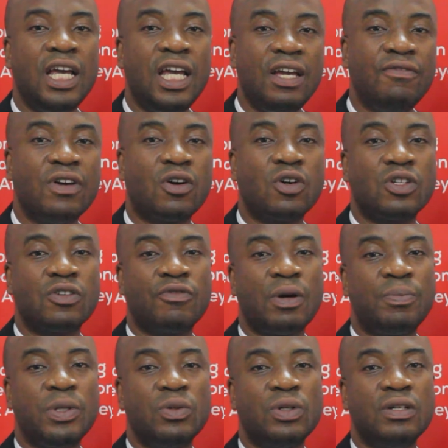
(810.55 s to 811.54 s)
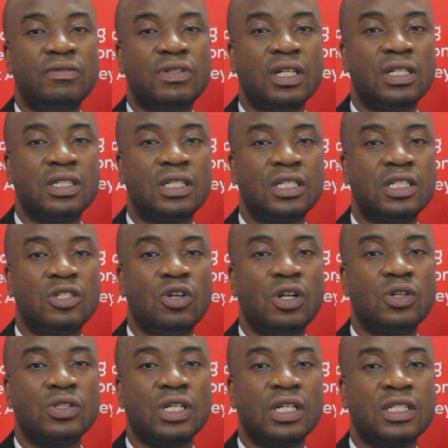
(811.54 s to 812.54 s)
If the Court of Appeal gives a decision you
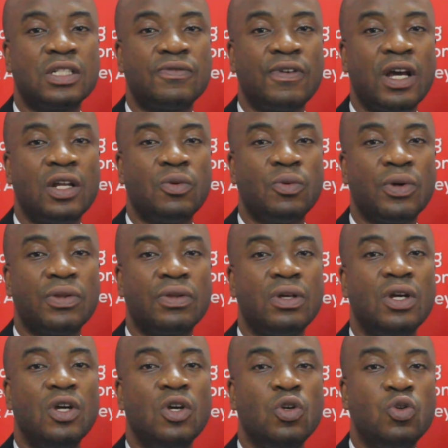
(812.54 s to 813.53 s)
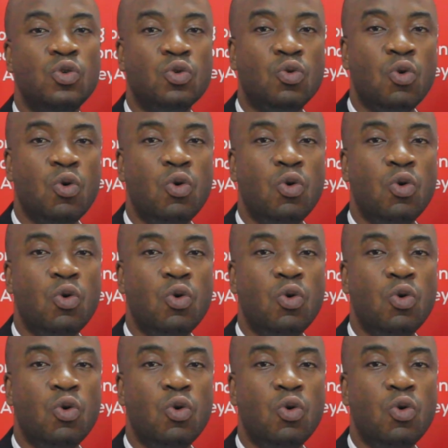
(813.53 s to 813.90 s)
are not satisfied with, you